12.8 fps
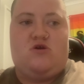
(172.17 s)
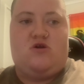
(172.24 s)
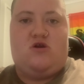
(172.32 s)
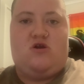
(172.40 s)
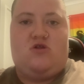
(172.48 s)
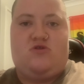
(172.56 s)

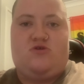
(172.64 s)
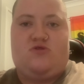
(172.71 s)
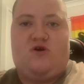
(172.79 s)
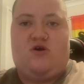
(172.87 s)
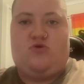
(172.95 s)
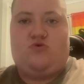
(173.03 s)
into
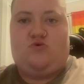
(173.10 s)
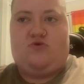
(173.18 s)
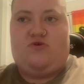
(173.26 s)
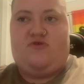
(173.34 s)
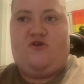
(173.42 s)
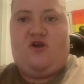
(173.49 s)
that
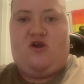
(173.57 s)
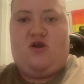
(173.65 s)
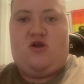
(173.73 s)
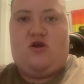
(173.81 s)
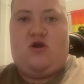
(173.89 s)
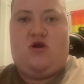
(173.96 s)
sort of
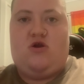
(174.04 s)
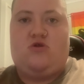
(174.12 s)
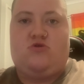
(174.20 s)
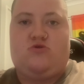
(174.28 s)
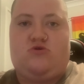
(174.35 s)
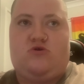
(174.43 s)
thing,
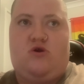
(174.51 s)
and